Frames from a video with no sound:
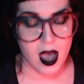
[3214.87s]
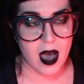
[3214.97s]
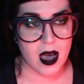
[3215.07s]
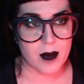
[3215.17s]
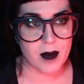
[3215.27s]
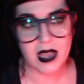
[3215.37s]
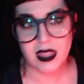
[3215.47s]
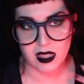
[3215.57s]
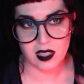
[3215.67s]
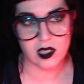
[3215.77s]
Um, I
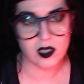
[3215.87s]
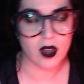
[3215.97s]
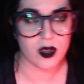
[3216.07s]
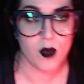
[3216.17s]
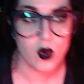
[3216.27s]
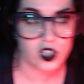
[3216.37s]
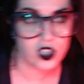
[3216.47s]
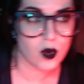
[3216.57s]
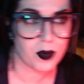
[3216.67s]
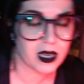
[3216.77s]
think this is all the more
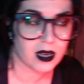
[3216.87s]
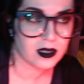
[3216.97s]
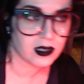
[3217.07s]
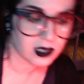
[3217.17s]
so because,